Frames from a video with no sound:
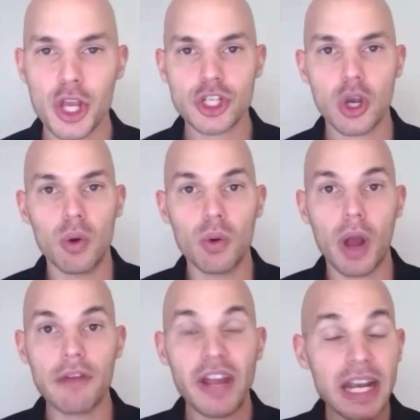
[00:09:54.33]
So
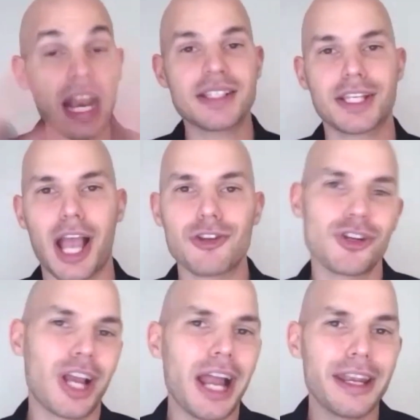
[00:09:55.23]
a very nice
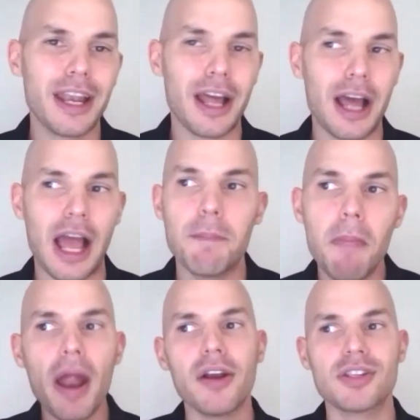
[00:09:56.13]
discussion can
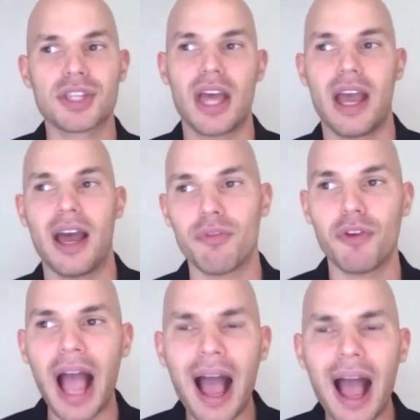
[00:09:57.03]
emerge there of
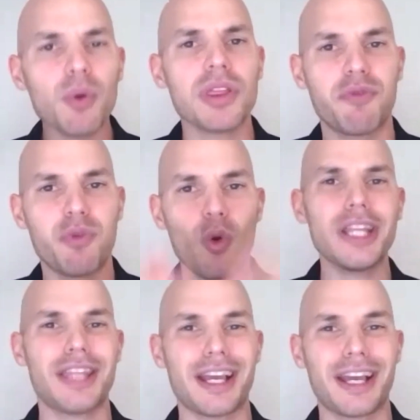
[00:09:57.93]
how the fully
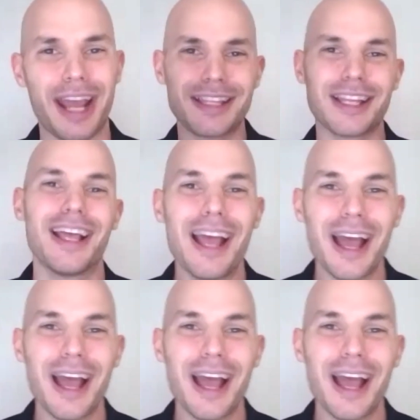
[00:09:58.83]
integrated